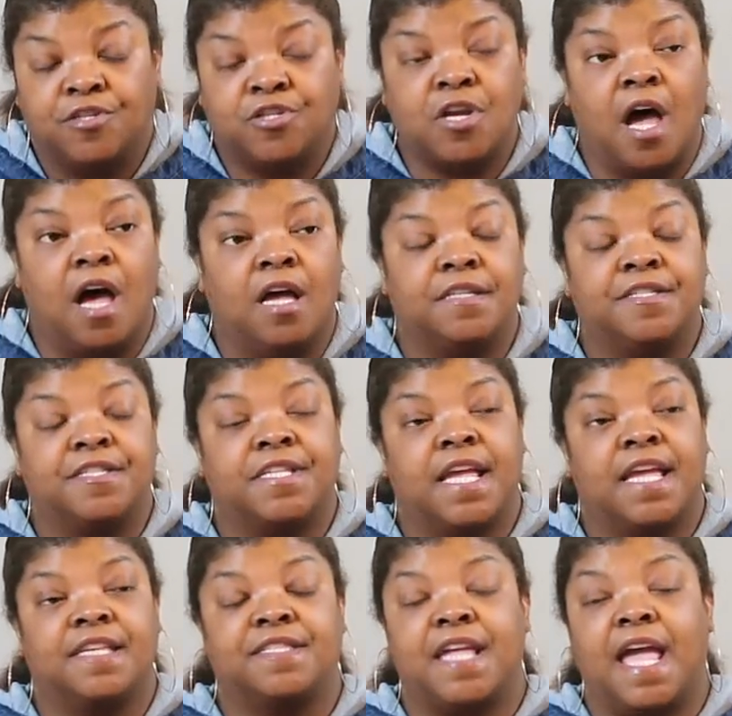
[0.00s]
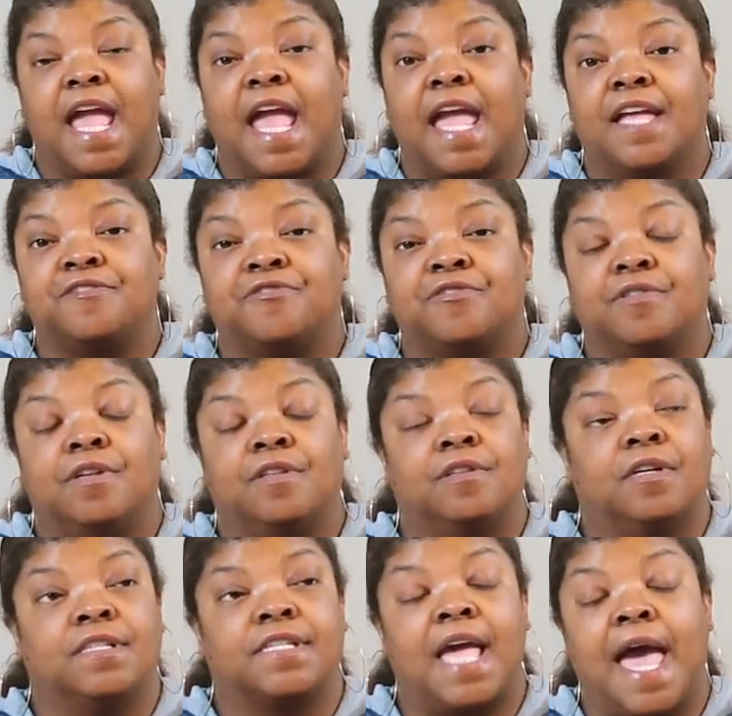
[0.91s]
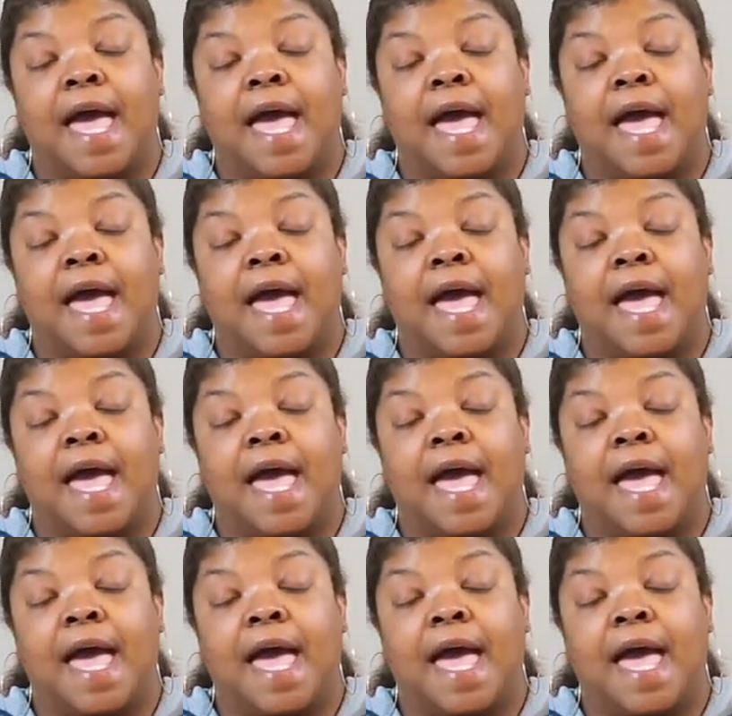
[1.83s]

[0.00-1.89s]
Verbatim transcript: Shaun says that Angela looked